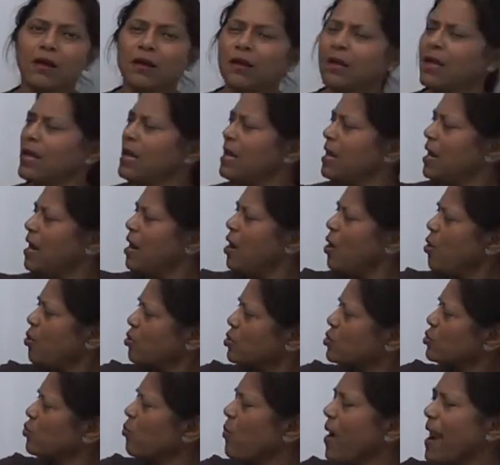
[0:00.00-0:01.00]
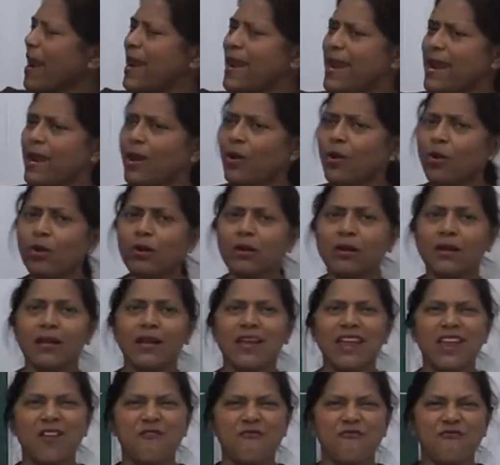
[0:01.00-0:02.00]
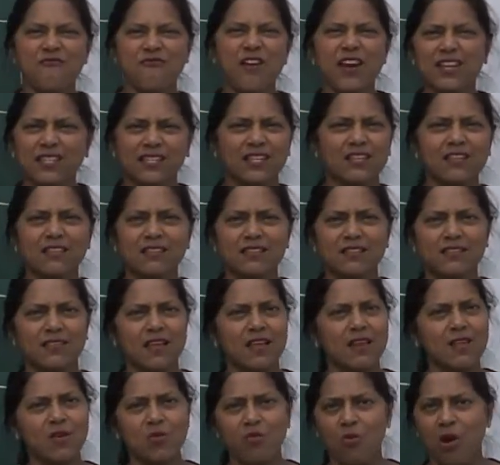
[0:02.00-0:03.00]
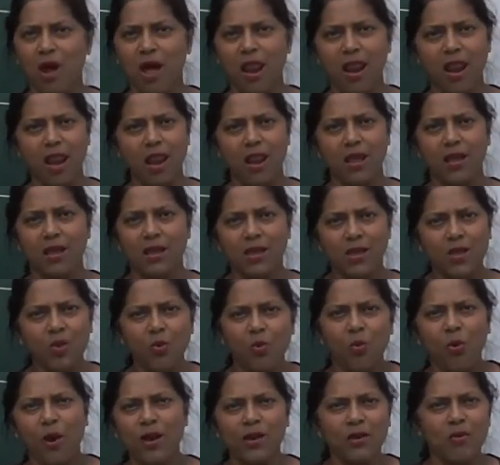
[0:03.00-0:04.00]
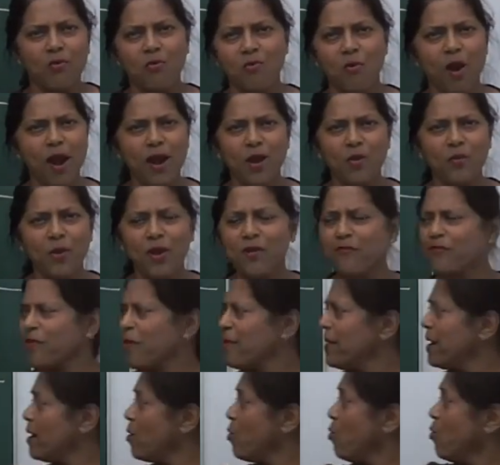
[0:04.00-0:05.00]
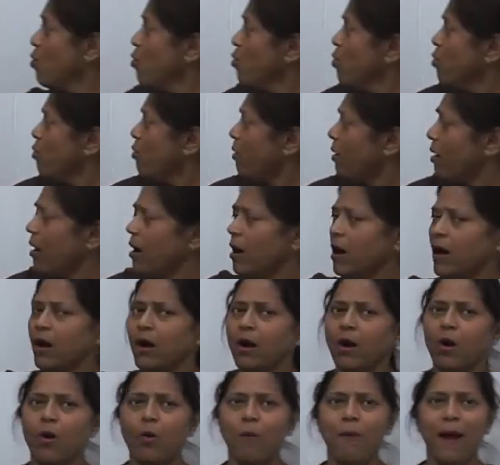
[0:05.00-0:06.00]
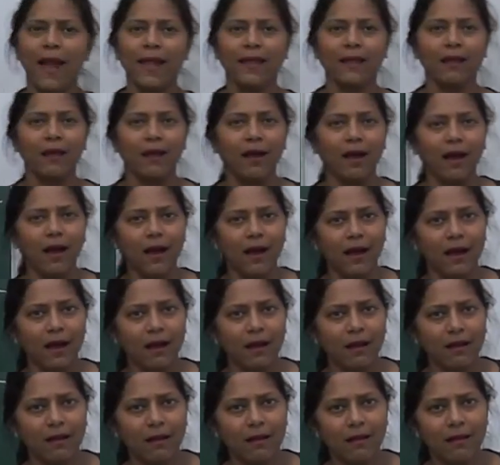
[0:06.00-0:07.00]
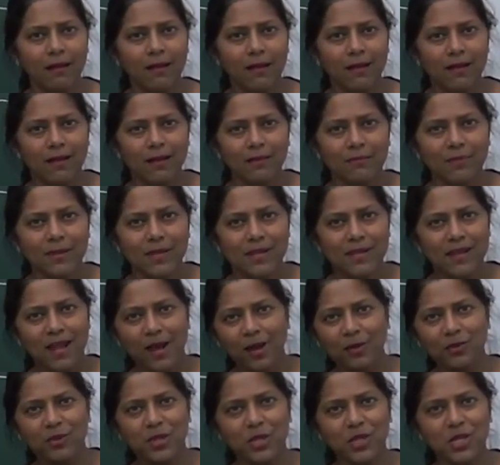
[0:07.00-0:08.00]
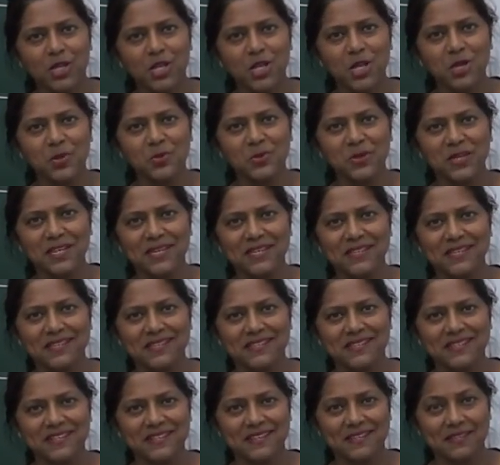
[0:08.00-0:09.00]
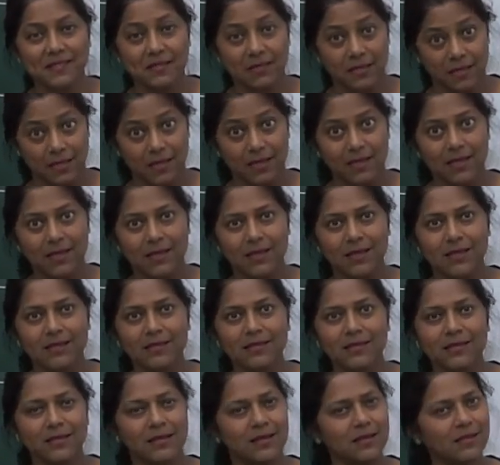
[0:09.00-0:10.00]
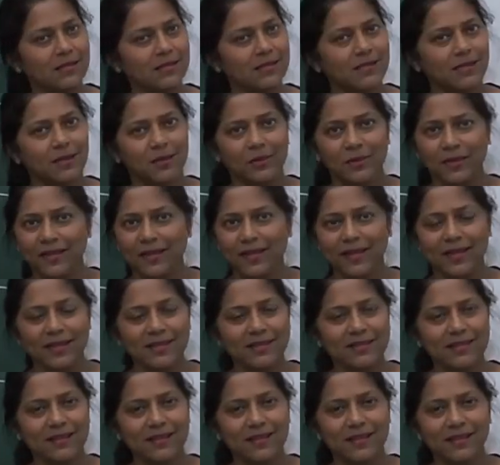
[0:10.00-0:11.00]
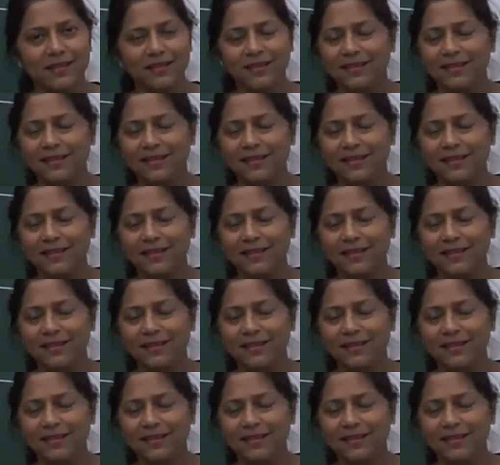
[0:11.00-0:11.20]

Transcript: it looks, one look, it frightens anyone. You want to run away from it. Ooh, oh my God. But now that you know indices, isn't it so easy?